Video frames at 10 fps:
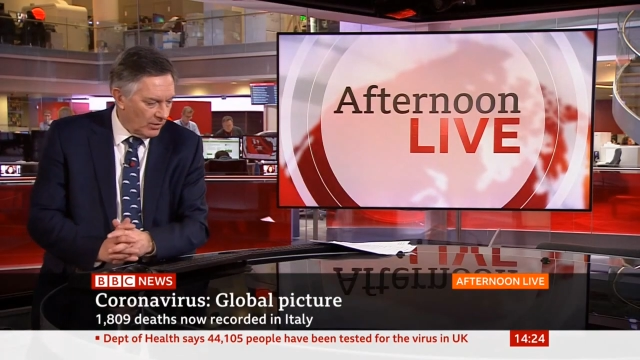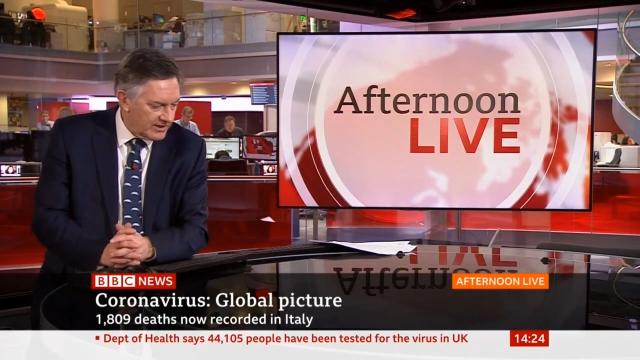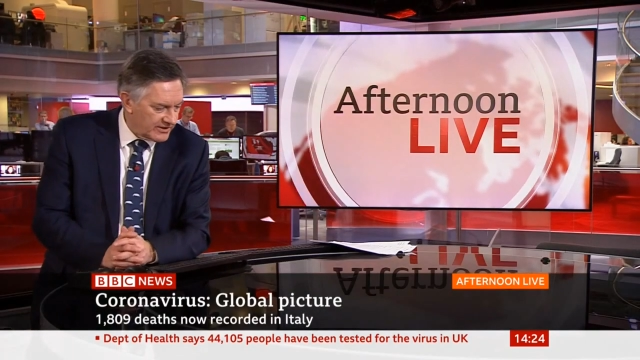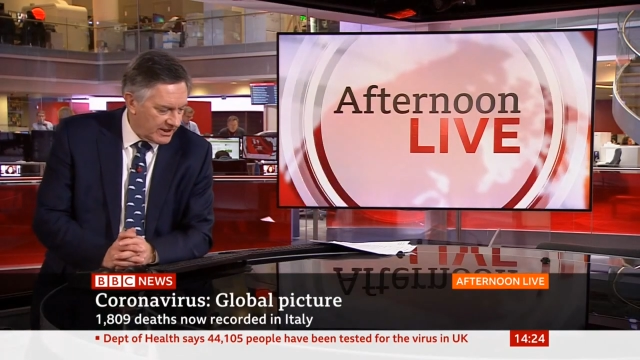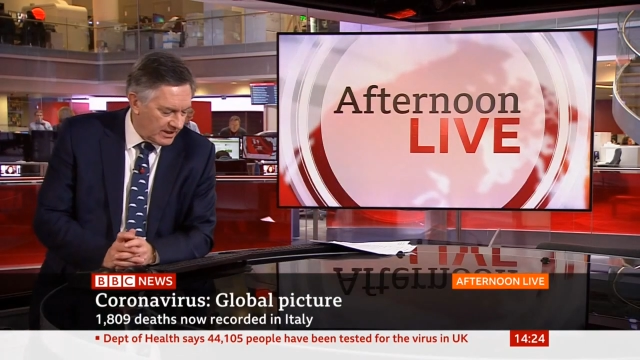Well,
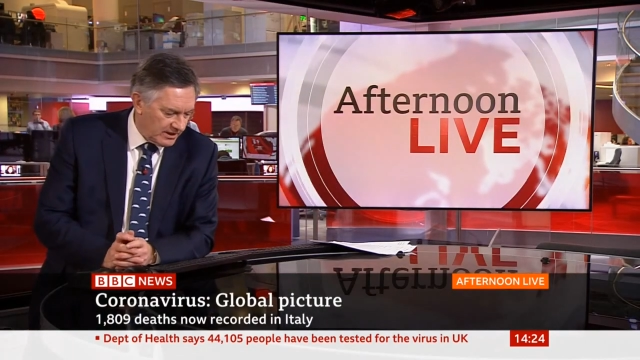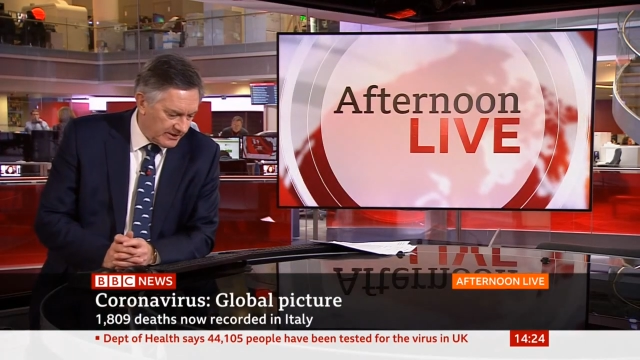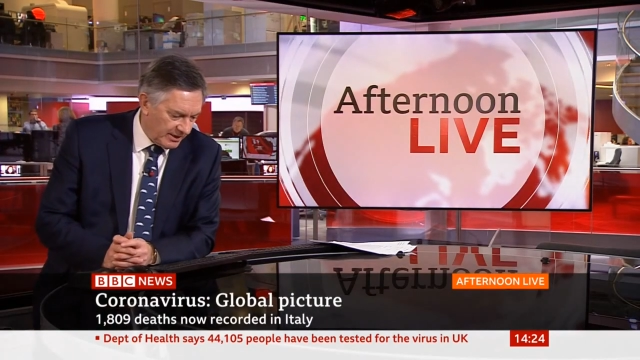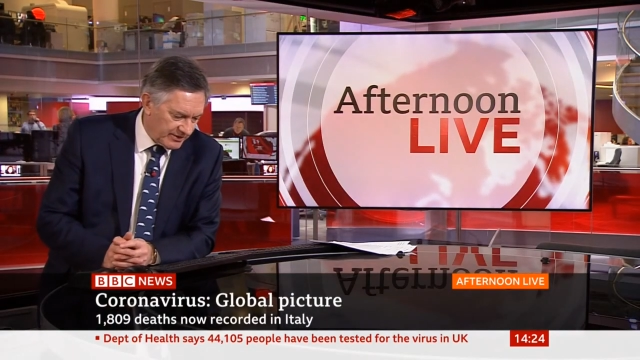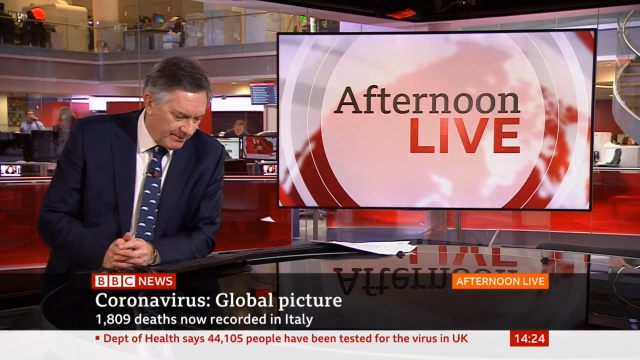let's uh, see
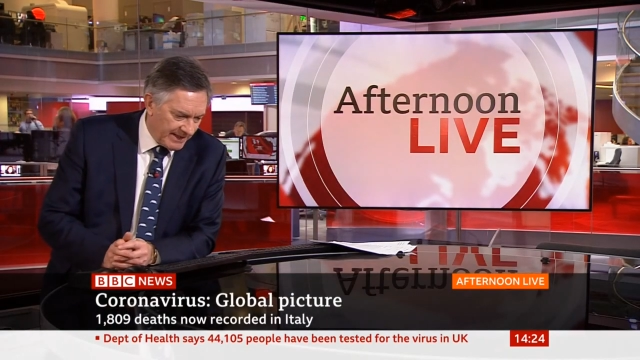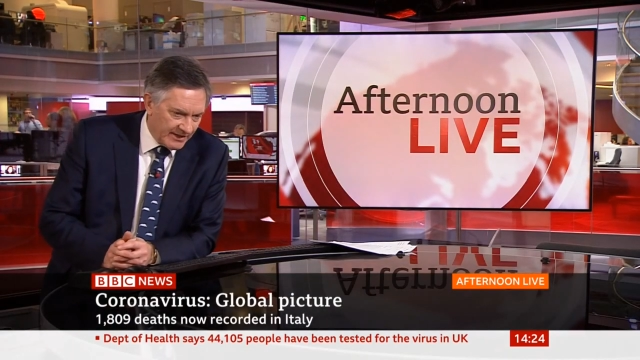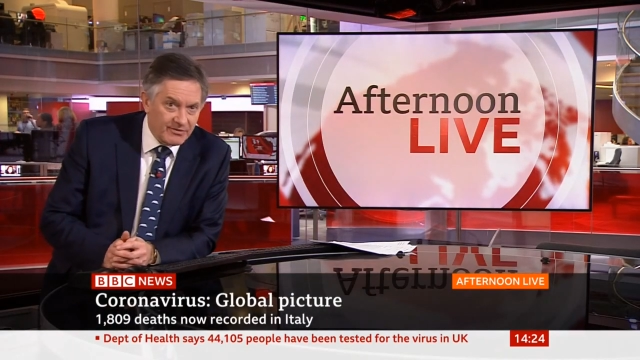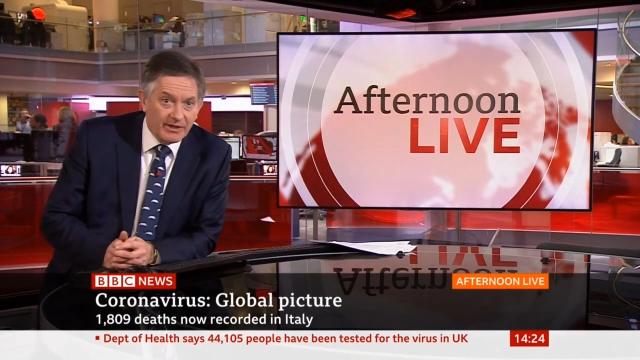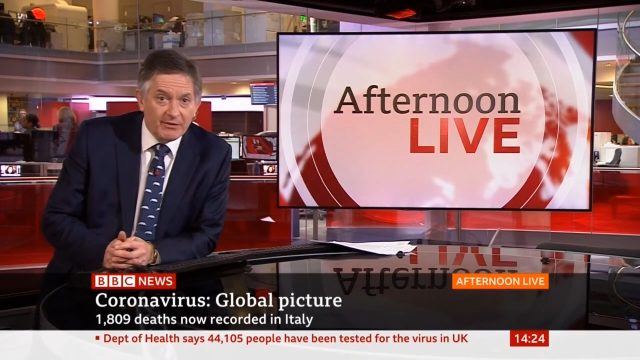what's happening
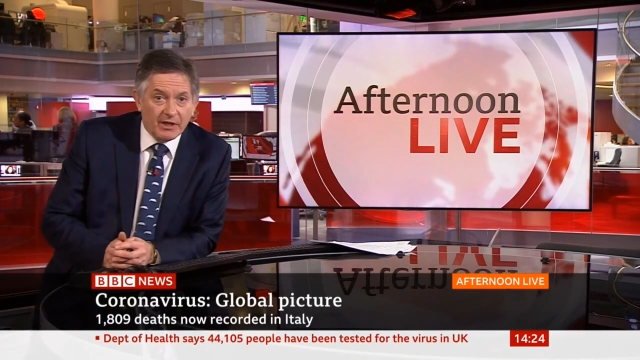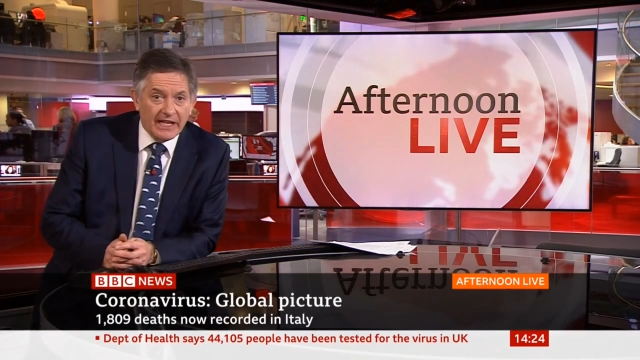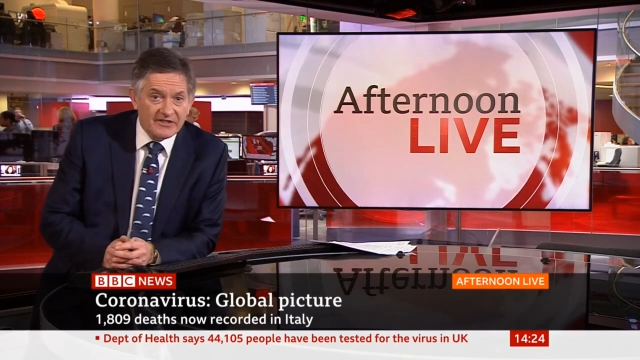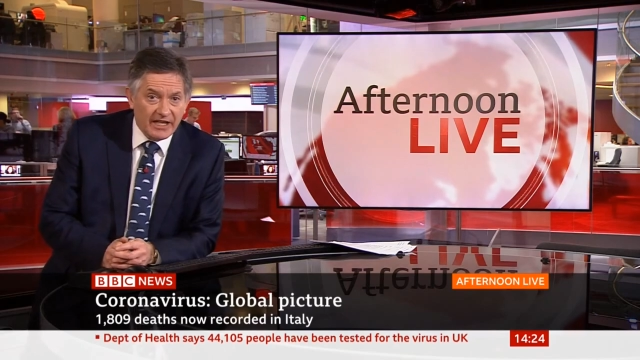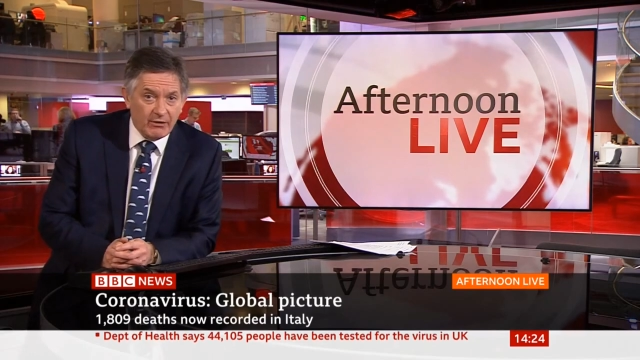elsewhere in the world.
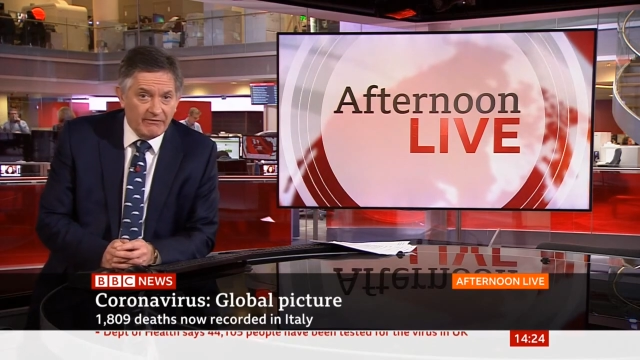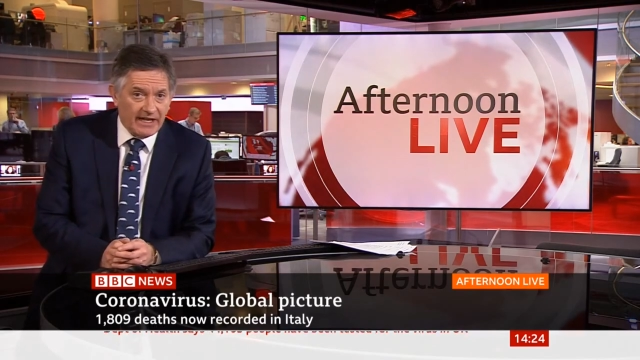Let's take you, in fact,